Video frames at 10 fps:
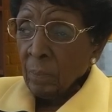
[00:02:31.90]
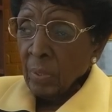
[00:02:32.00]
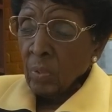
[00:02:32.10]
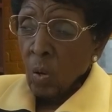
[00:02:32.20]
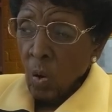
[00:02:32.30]

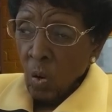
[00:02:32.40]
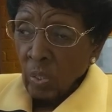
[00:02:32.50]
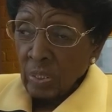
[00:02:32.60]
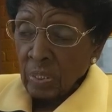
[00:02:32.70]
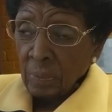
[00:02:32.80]

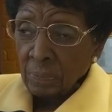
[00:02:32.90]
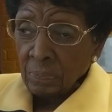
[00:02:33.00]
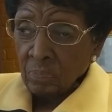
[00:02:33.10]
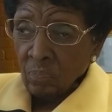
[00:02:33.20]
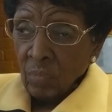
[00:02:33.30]
Because
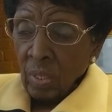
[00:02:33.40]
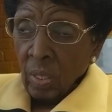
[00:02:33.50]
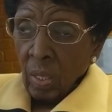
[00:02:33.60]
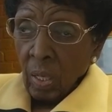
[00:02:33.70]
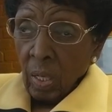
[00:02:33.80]

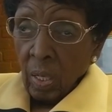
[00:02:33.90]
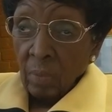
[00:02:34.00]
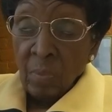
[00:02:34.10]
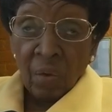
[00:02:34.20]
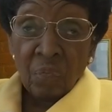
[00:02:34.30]

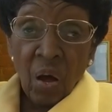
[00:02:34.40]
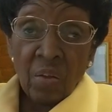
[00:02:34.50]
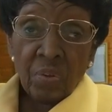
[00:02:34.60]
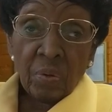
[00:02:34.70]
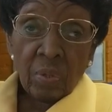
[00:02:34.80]
my
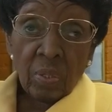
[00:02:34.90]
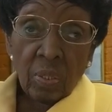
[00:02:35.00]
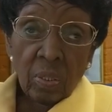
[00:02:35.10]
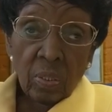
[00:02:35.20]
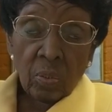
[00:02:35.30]
father
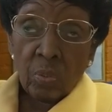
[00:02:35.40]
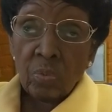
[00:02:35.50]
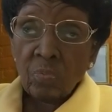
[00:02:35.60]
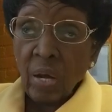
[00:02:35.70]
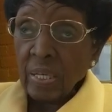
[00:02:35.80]

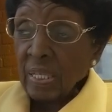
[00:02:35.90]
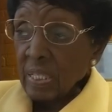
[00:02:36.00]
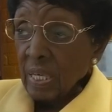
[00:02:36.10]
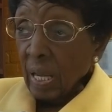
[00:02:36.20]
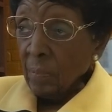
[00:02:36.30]
couldn't write
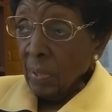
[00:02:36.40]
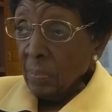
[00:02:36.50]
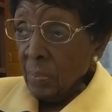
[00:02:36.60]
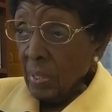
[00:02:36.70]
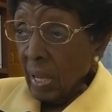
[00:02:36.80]
his name. He
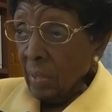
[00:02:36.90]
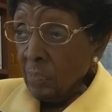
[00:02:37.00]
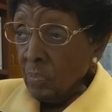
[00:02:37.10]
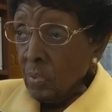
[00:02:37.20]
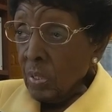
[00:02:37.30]
became
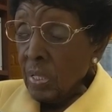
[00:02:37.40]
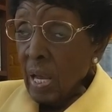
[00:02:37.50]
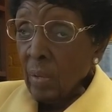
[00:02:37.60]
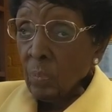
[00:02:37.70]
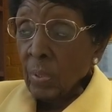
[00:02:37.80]
through the
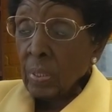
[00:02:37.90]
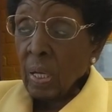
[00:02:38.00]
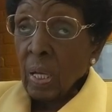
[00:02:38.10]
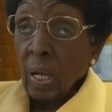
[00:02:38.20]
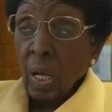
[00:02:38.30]
time when
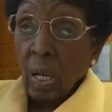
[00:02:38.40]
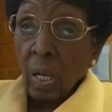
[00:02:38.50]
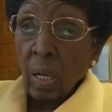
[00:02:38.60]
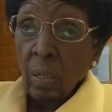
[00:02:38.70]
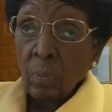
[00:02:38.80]

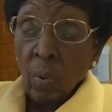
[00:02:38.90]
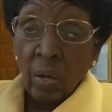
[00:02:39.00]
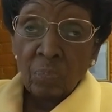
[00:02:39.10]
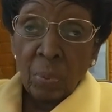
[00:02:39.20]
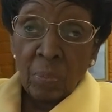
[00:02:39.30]

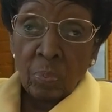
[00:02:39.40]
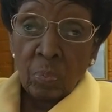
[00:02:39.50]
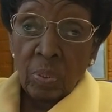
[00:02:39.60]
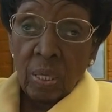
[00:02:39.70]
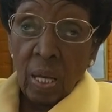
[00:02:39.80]
white people
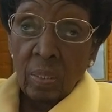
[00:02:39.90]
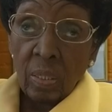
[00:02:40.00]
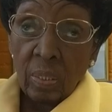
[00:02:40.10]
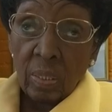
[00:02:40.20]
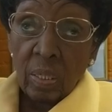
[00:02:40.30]
would not
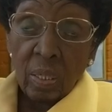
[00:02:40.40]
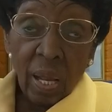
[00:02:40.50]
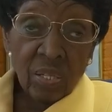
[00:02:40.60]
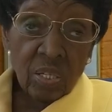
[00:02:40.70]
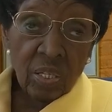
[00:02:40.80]

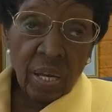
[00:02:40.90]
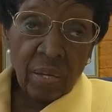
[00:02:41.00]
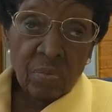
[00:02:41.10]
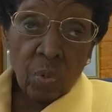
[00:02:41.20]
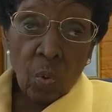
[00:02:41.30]
allow
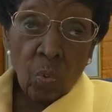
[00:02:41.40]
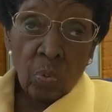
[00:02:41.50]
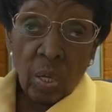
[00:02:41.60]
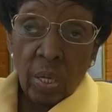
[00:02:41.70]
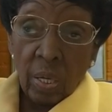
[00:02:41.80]
slaves or